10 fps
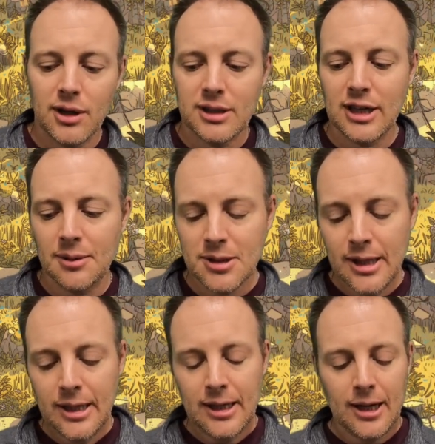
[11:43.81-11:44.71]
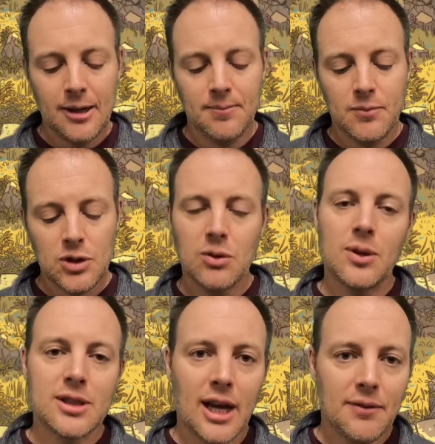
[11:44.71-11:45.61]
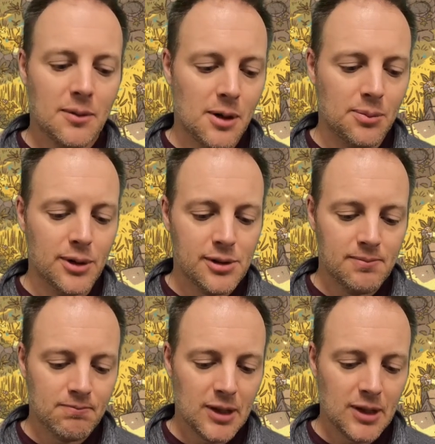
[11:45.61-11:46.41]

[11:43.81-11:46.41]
archetypes. So the ones I've come up with